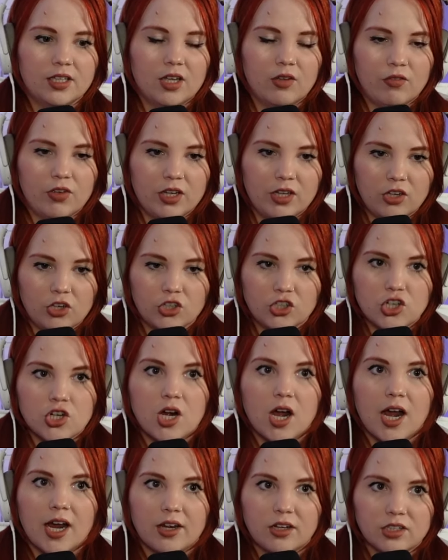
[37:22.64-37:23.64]
giving your
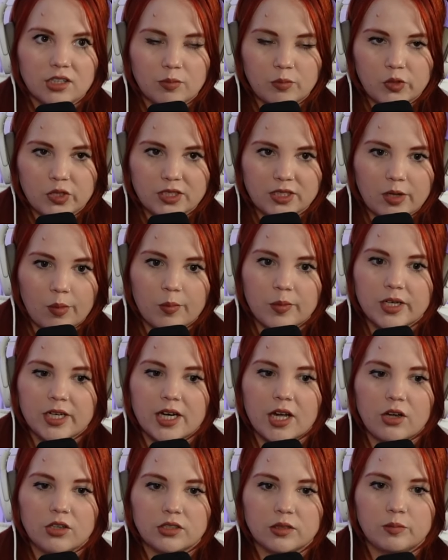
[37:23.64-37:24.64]
child up to somebody
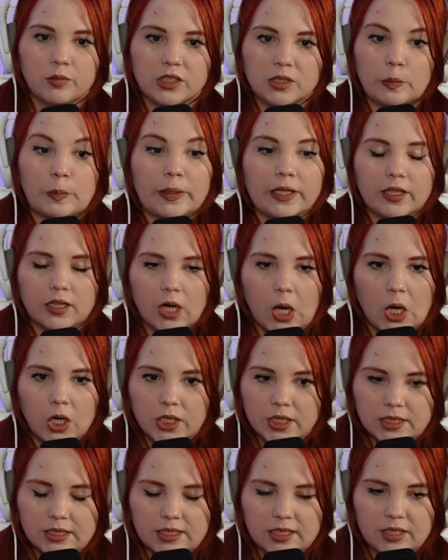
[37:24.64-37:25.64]
else must be the
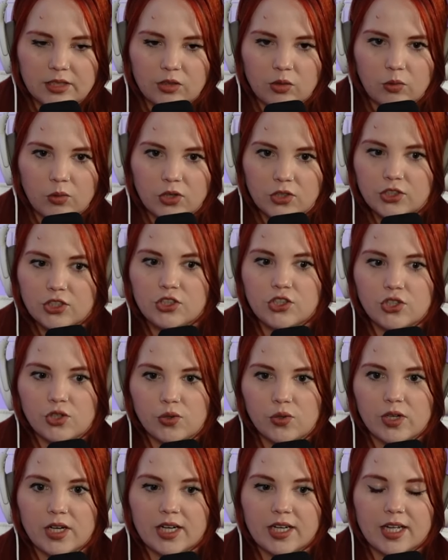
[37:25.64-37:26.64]
hardest thing in the world to
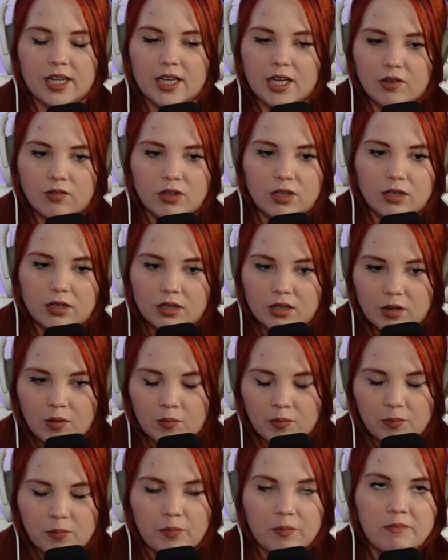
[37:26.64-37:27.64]
do and i can't even
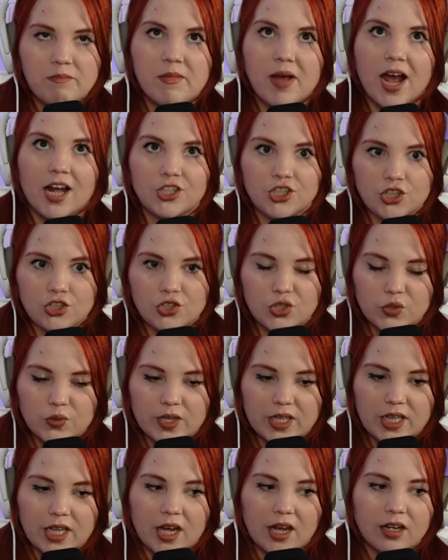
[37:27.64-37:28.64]
imagine
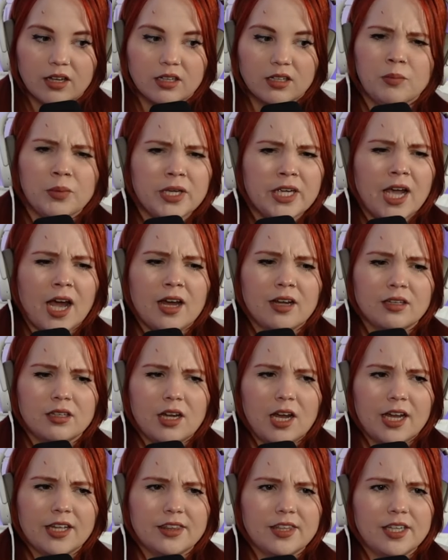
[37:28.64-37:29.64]
doing that but yeah
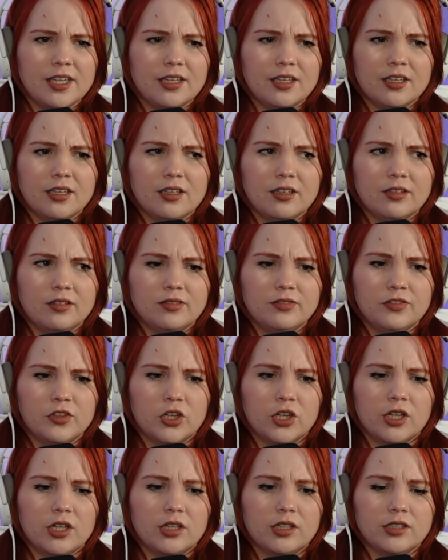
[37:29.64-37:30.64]
i think
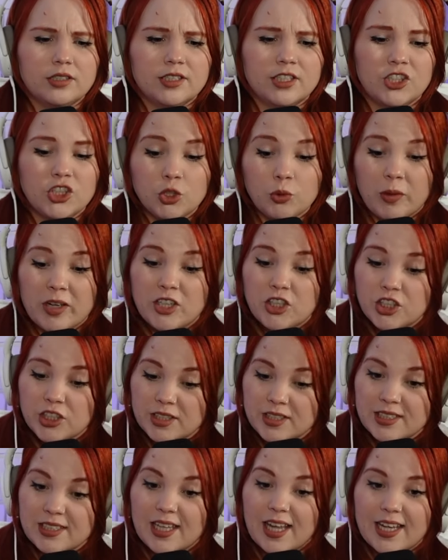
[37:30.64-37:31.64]
for
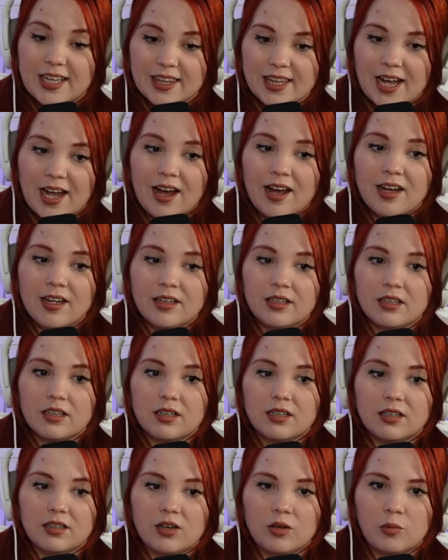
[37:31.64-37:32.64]
situations like that
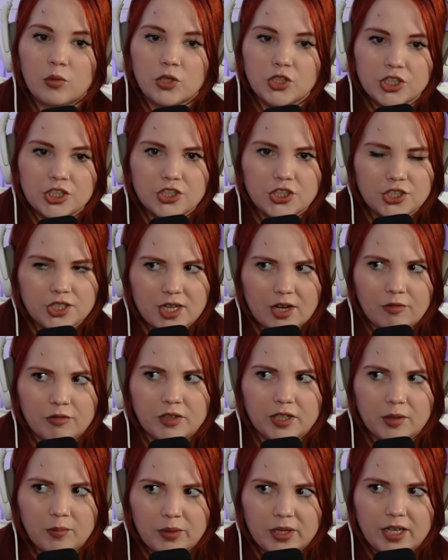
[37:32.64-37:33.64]
abortion should
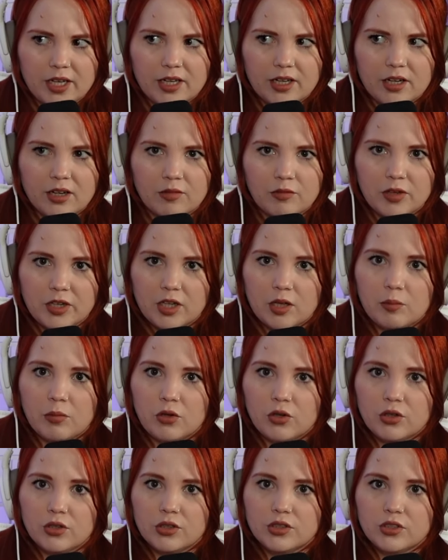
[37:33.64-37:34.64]
definitely be
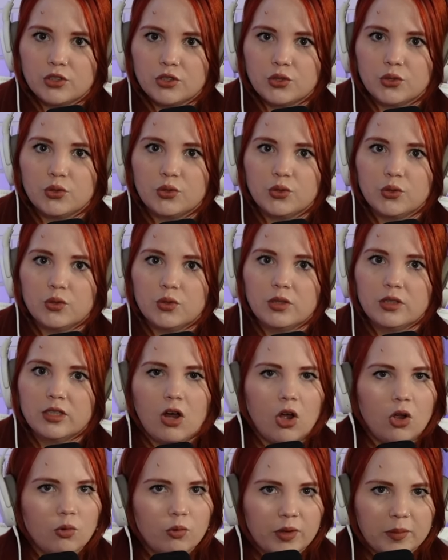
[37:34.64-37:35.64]
available to
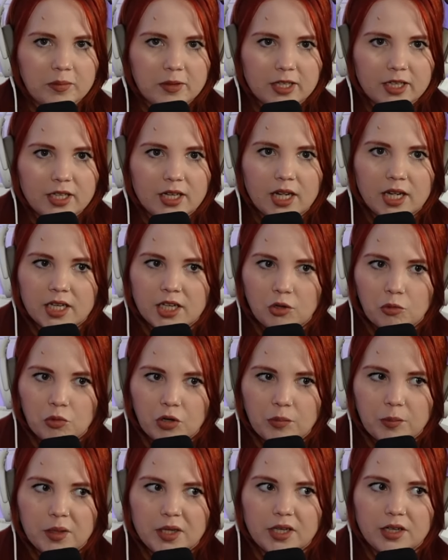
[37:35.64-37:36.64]
all women any
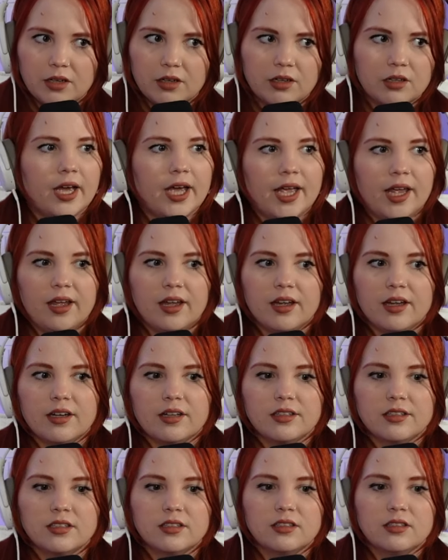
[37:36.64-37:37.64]
women
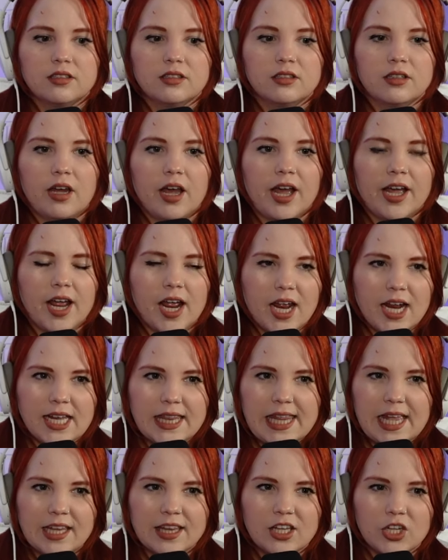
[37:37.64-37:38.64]
and i
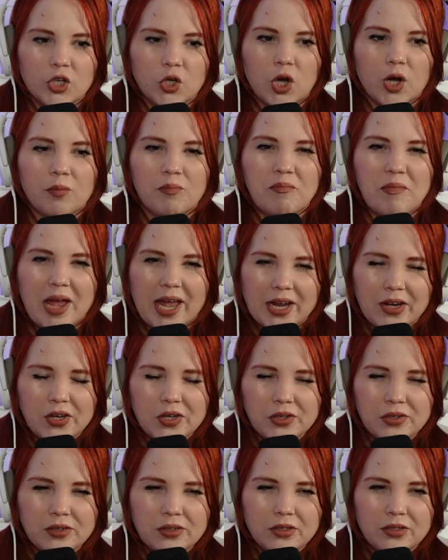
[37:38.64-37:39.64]
hate that there are
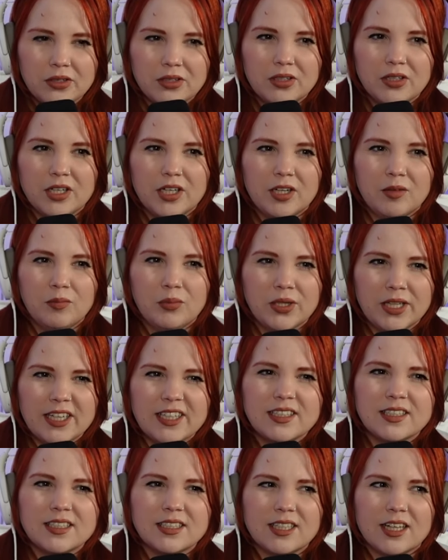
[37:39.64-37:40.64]
men in
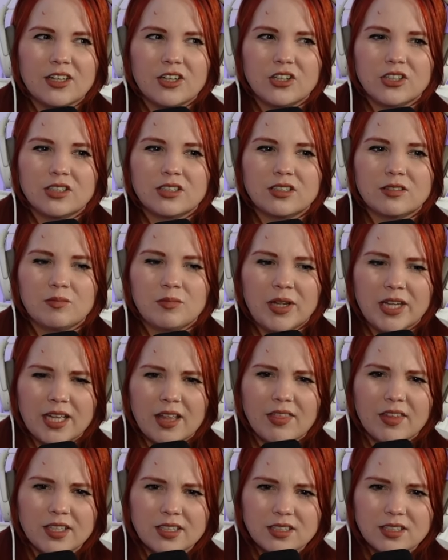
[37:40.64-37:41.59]
place that are making the